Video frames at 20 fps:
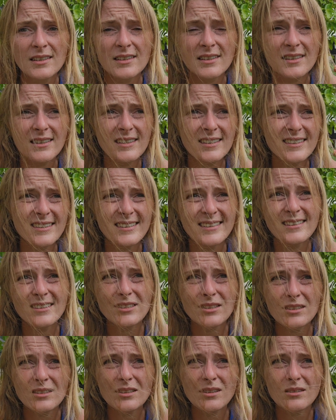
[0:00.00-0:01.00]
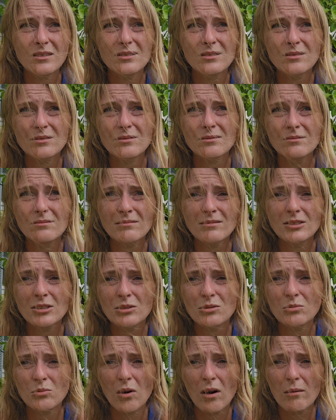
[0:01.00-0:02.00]
Yeah, you can go
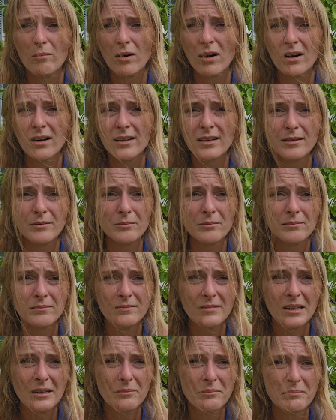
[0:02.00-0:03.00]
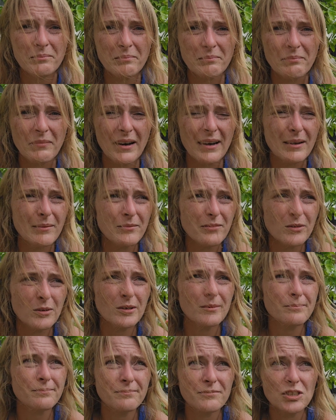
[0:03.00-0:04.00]
to Walmart and buy them
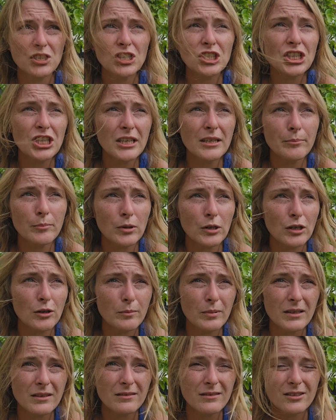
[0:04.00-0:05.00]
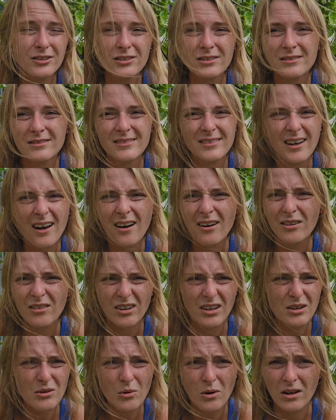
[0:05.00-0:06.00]
for cheaper, but they're just not
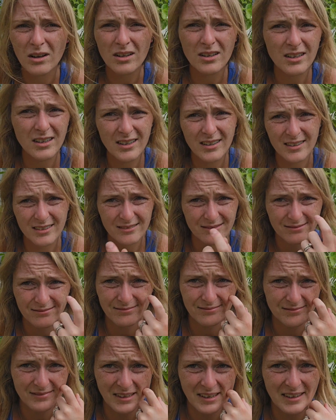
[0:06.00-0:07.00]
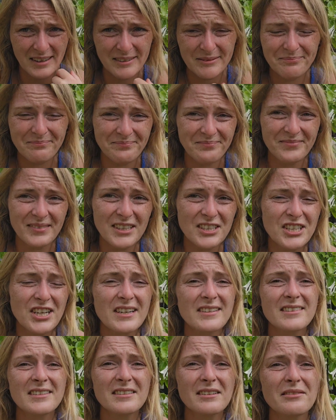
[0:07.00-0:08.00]
great quality, and the
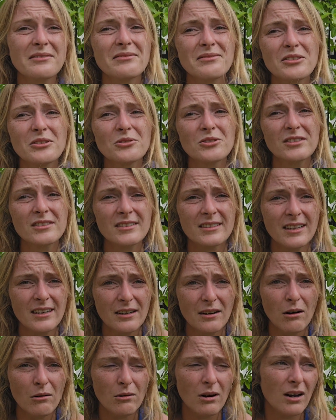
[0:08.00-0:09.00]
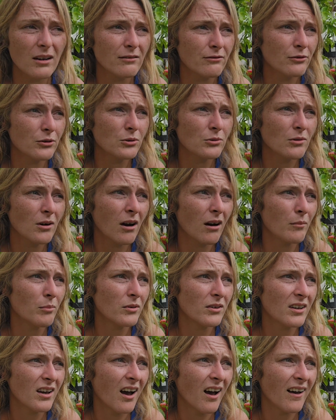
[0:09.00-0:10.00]
chances of you just getting a rotten fruit are
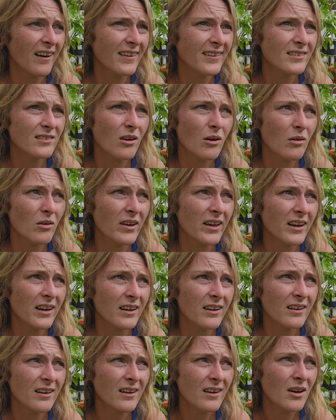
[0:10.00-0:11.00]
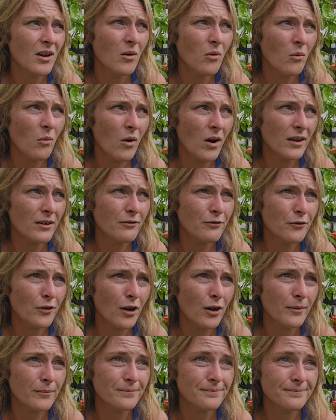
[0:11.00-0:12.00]
pretty high. So getting one
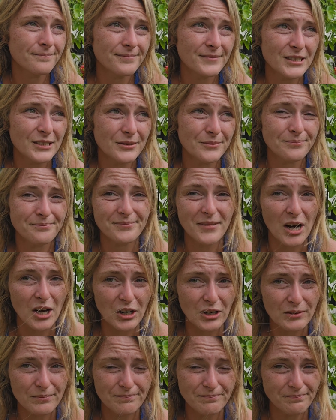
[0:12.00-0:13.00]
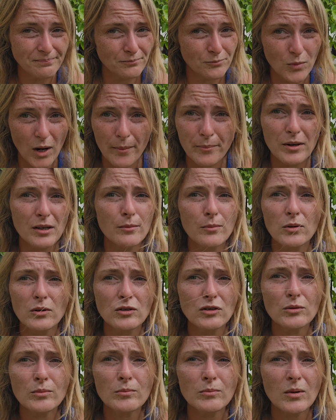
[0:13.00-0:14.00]
from, a reputable
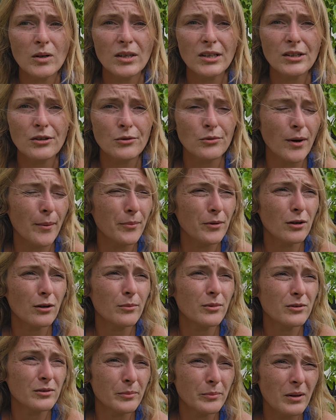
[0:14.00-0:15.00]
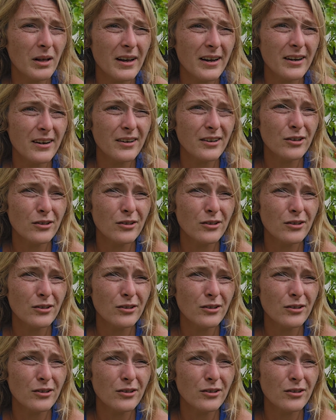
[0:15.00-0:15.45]
supermarket or reputable supplier, you're